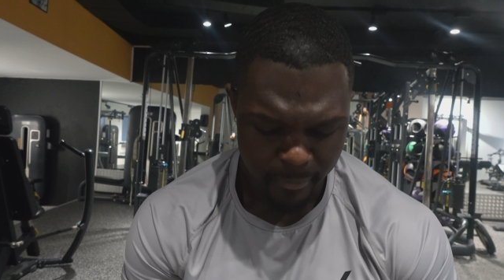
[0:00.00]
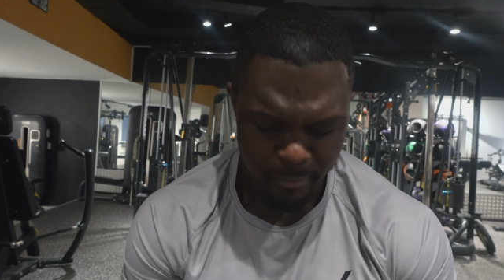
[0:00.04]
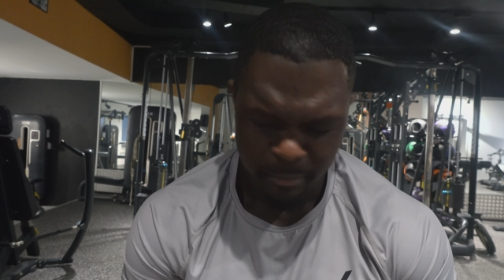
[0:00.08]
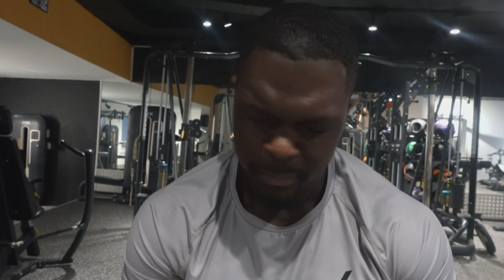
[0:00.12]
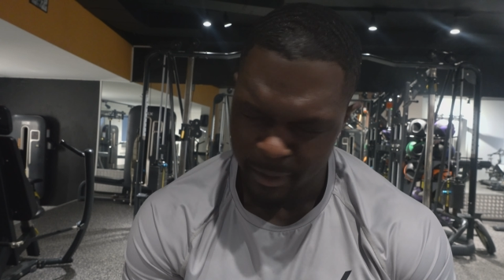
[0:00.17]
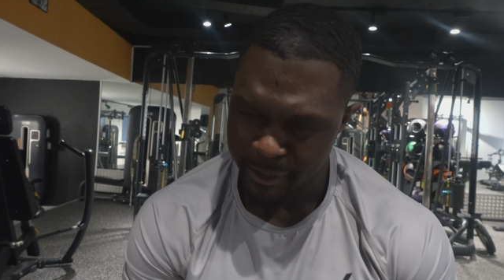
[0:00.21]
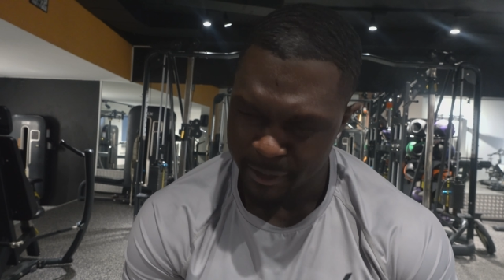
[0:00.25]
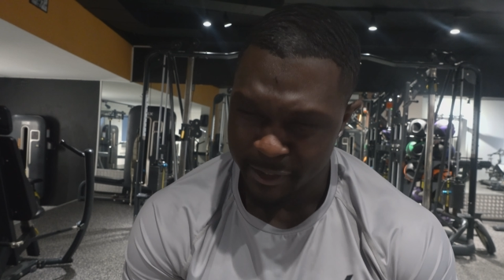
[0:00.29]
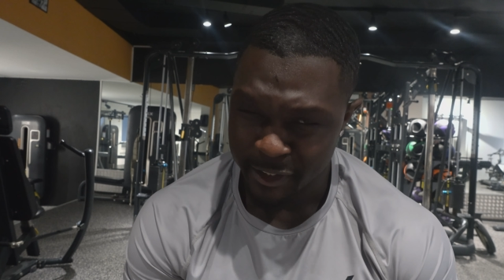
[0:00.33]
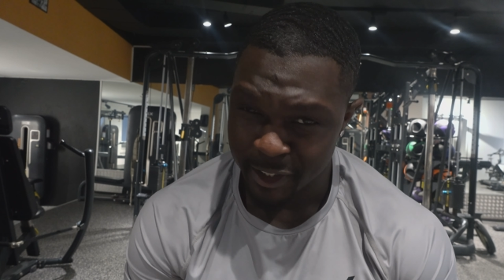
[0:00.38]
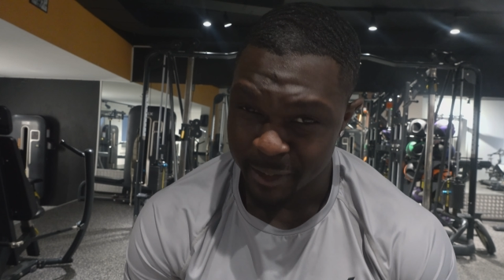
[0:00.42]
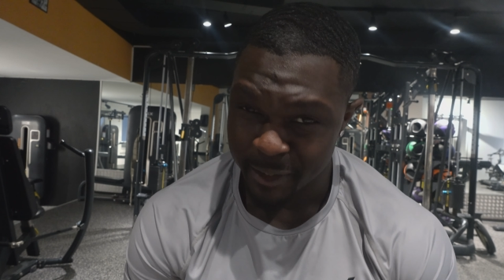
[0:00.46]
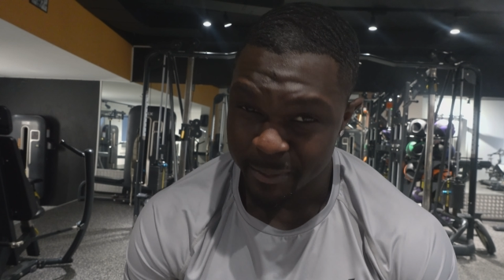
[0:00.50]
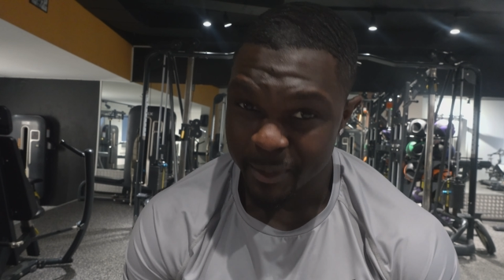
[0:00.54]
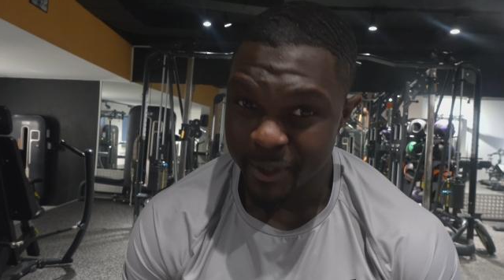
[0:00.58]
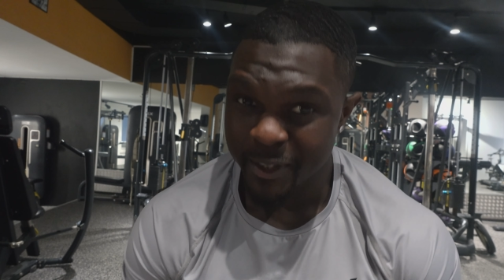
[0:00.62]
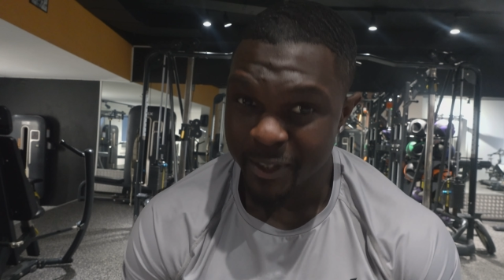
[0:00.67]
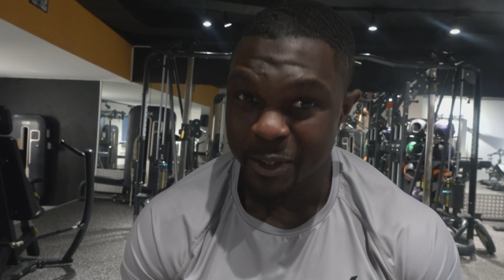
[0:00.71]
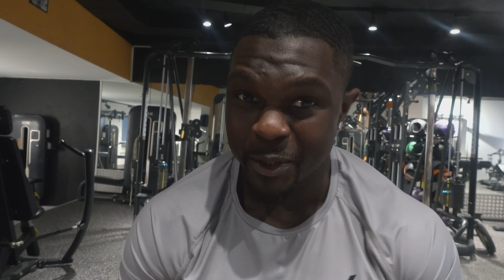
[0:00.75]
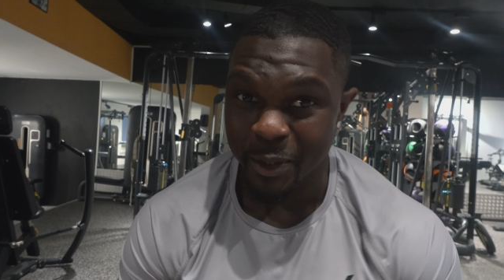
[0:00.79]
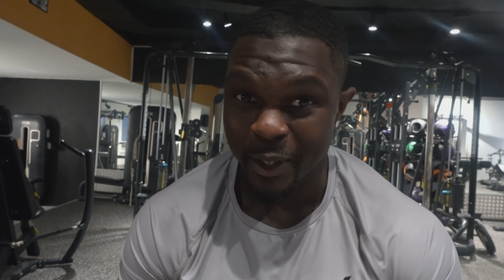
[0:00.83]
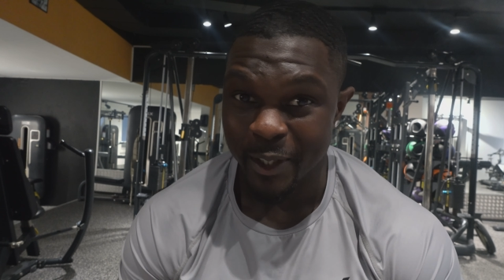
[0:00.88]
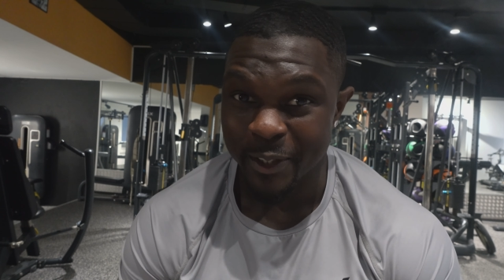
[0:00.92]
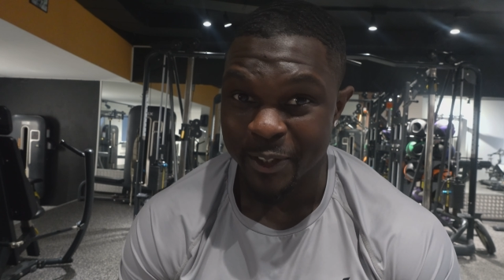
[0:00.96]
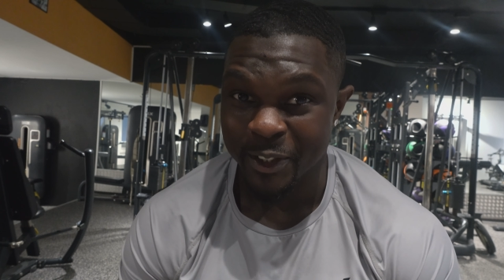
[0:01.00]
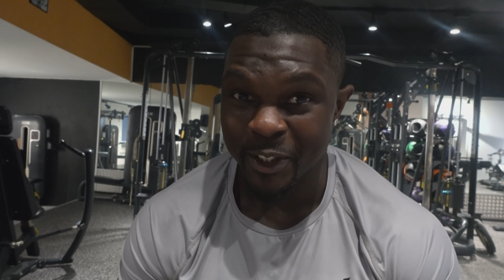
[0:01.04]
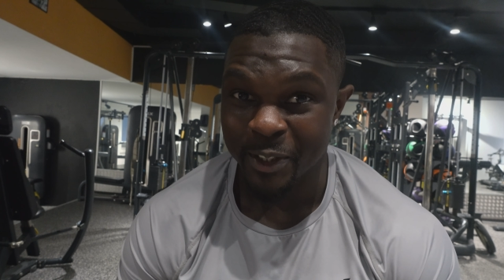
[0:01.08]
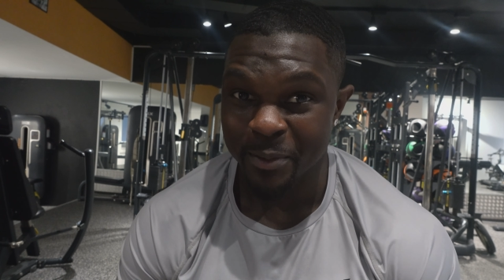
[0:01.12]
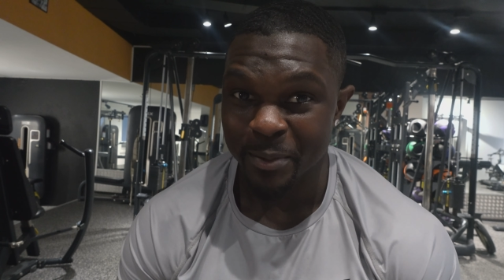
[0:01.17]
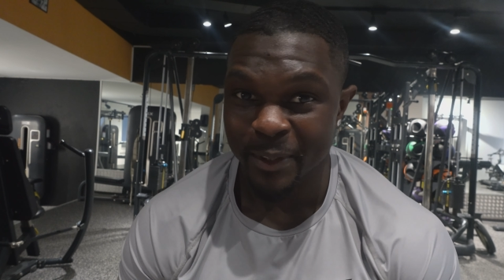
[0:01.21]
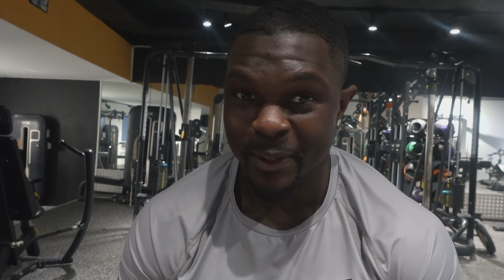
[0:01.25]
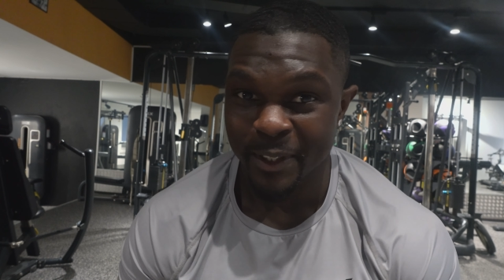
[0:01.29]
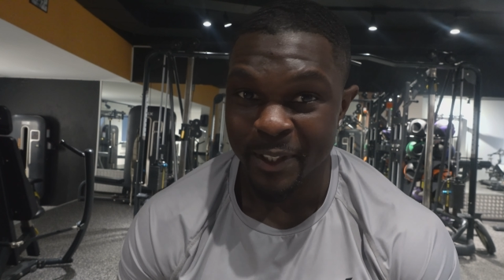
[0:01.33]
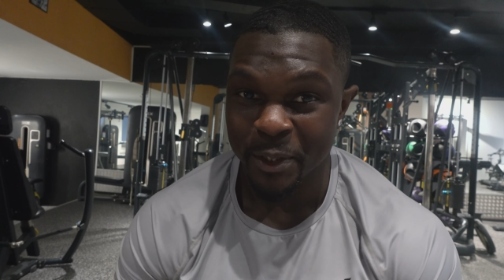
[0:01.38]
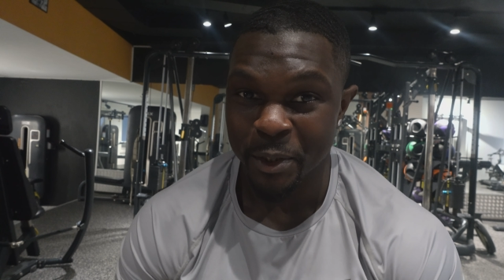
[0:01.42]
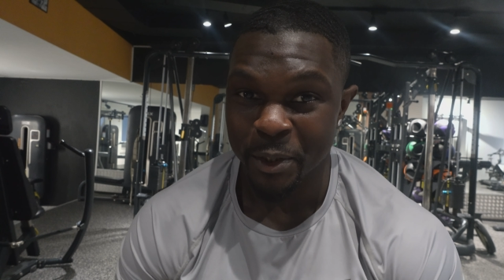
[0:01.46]
Biceps,
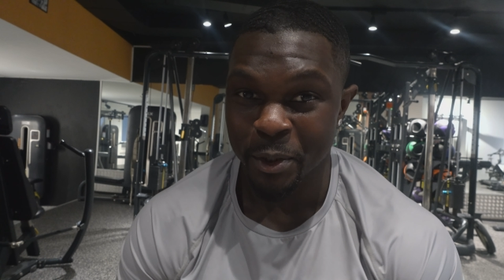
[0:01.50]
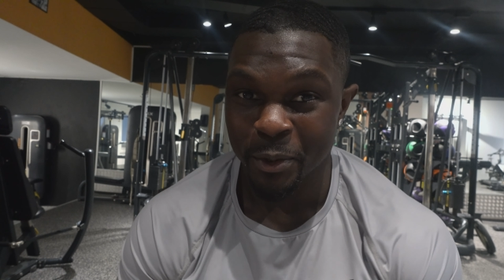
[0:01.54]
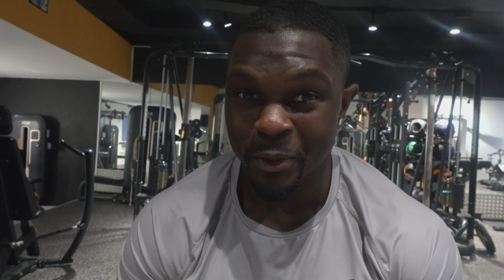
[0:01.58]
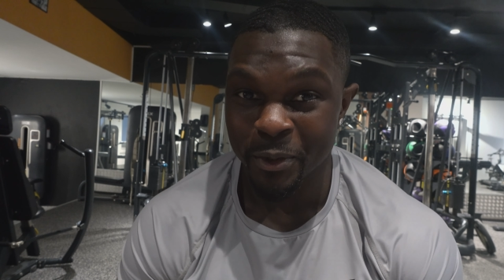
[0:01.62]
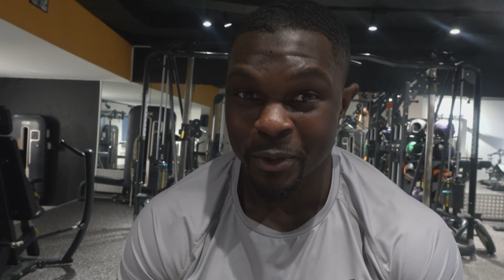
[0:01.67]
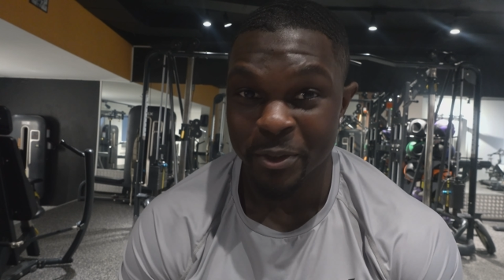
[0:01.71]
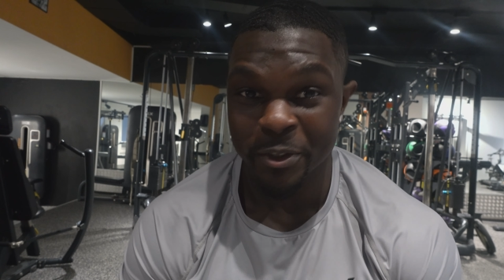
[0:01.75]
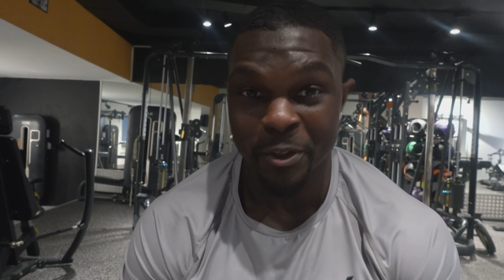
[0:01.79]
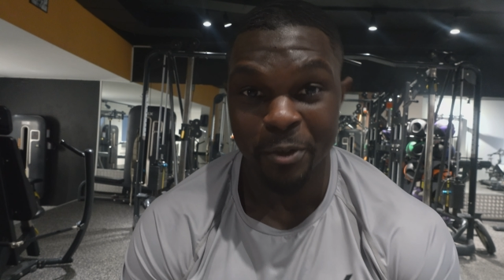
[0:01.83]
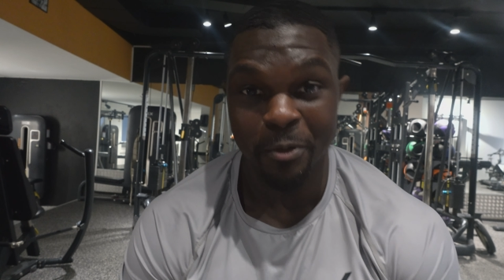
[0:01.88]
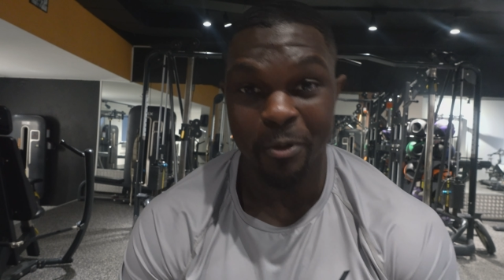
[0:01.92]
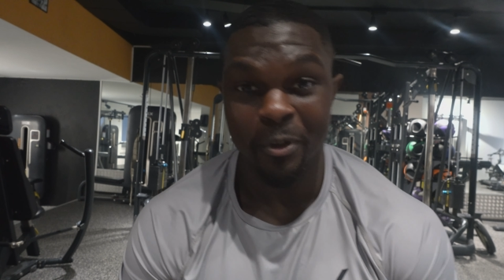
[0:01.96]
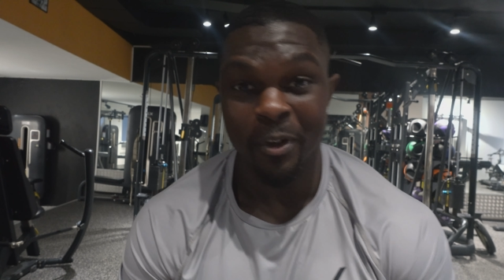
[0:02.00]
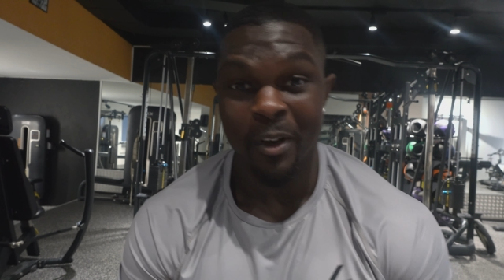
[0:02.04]
triceps, and shoulders.